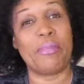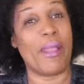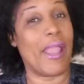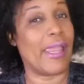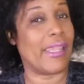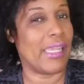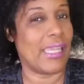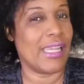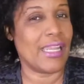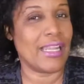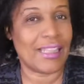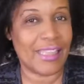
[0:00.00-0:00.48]
but
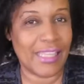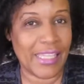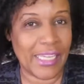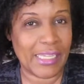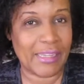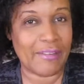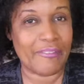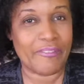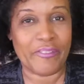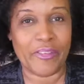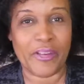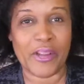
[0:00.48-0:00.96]
I didn't
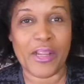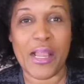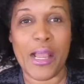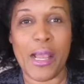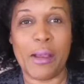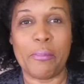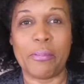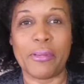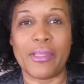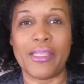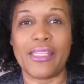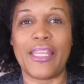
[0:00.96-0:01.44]
clean it for a
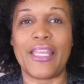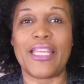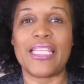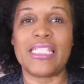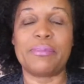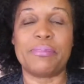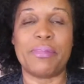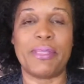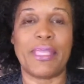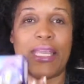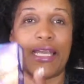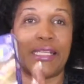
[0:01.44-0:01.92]
couple of
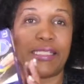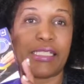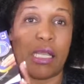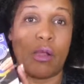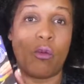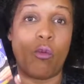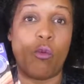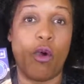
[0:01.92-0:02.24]
days because I